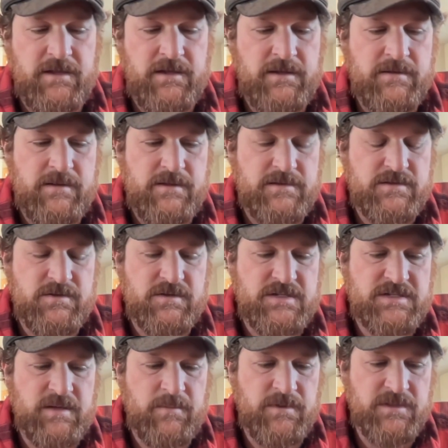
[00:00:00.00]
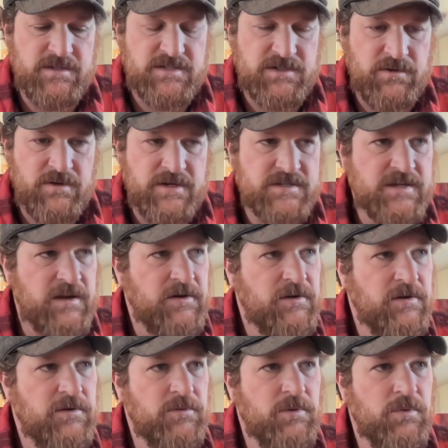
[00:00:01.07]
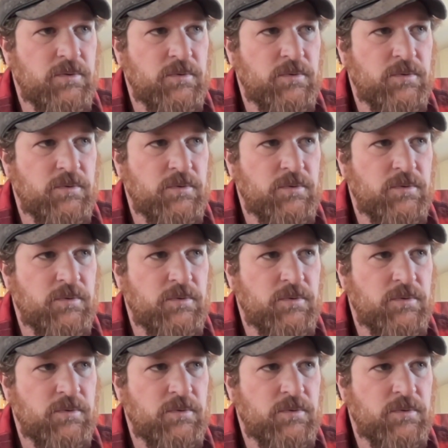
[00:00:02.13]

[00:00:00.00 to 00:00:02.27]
And some of the stories I heard were